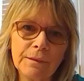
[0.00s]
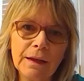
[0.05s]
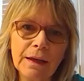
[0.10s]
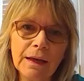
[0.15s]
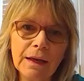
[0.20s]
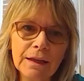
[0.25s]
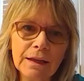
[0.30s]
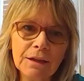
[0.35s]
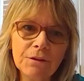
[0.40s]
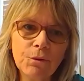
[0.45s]

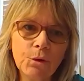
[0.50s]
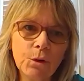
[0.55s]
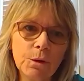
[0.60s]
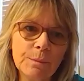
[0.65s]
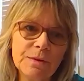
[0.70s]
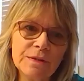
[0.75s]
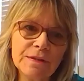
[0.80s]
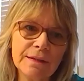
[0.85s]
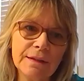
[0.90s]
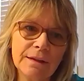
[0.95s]

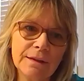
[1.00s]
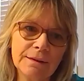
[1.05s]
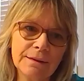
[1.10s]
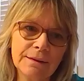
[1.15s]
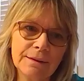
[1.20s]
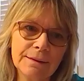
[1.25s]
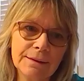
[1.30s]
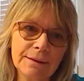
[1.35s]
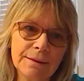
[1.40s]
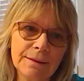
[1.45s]
84%.
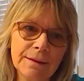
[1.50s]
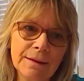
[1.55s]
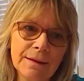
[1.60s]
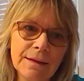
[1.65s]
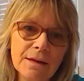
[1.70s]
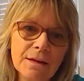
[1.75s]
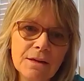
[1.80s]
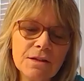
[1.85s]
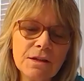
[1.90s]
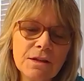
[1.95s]

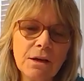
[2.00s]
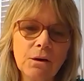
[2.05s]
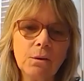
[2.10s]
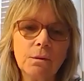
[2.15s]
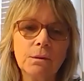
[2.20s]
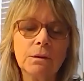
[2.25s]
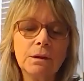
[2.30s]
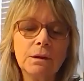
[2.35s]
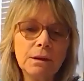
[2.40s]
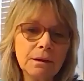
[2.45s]

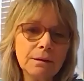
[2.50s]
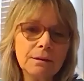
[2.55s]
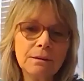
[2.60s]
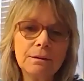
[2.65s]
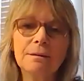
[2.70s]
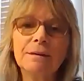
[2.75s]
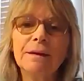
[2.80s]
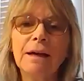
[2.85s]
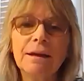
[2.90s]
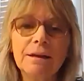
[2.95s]
So
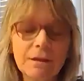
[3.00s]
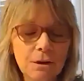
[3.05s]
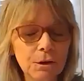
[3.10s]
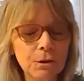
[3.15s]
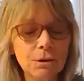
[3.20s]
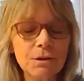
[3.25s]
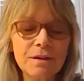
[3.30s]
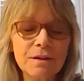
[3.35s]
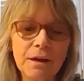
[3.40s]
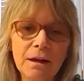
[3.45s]
that
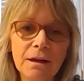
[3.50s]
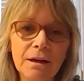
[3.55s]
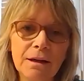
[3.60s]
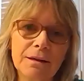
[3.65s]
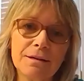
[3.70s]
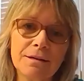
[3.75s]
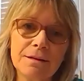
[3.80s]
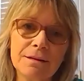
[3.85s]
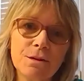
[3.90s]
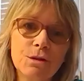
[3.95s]
includes
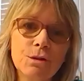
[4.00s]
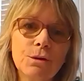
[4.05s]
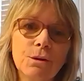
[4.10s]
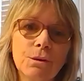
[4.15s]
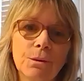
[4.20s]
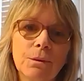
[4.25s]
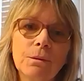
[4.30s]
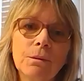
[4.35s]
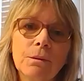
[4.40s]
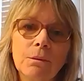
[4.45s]
us
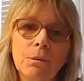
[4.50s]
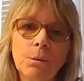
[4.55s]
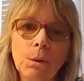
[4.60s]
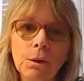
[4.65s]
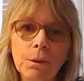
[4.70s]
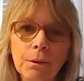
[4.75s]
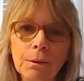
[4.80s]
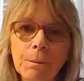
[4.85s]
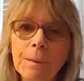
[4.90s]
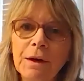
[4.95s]
too.
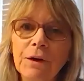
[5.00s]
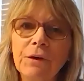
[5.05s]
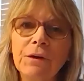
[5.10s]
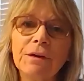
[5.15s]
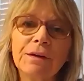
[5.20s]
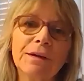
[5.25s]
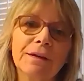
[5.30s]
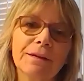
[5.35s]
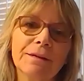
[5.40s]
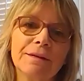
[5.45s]
We're
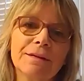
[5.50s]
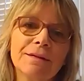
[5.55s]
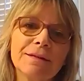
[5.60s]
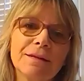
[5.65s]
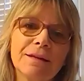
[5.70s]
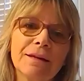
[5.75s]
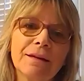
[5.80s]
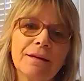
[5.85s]
Americans.